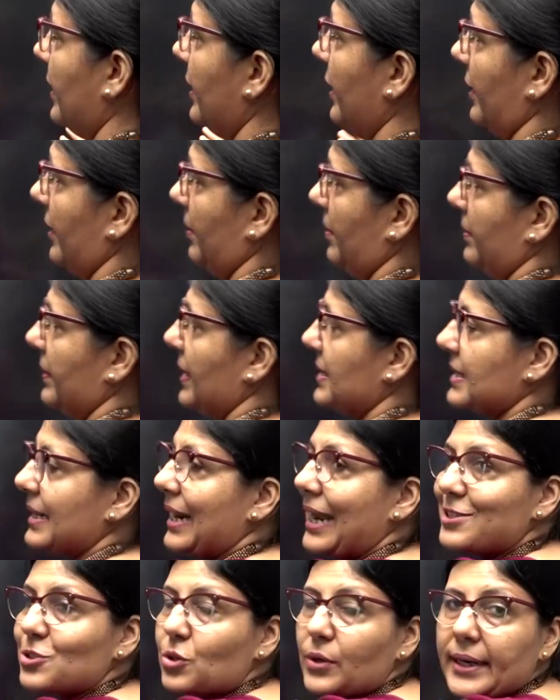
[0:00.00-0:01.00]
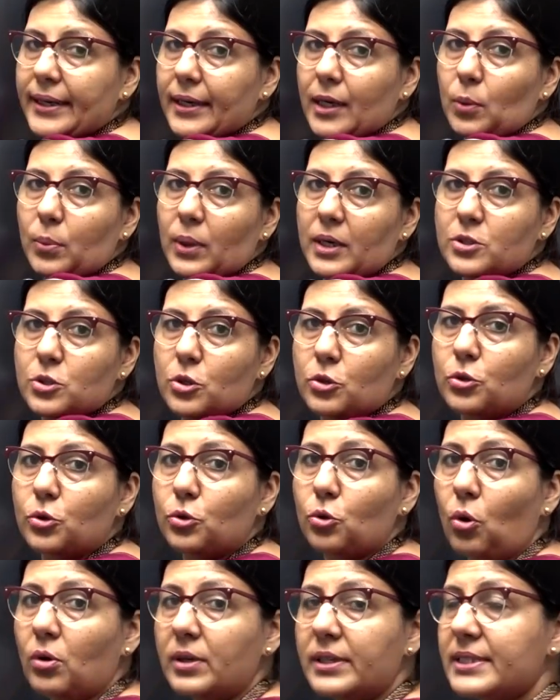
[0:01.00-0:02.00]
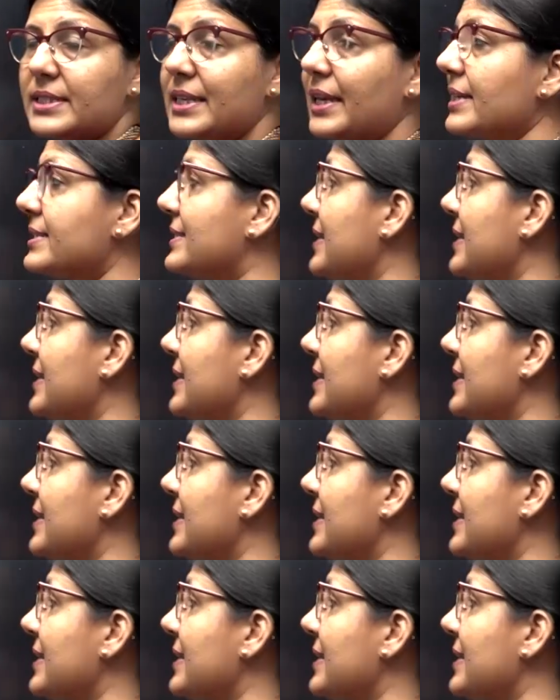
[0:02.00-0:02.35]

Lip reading: here, there's an isolated word. So you don't see a